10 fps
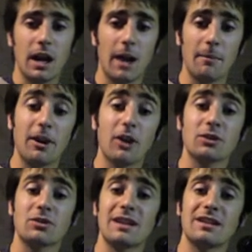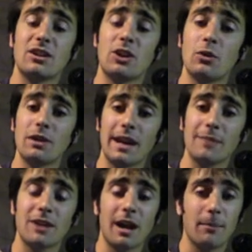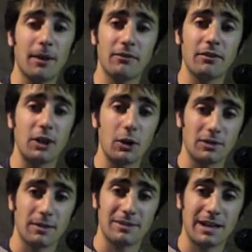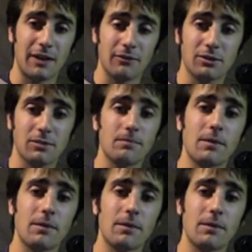It also says the note names above the notes themselves.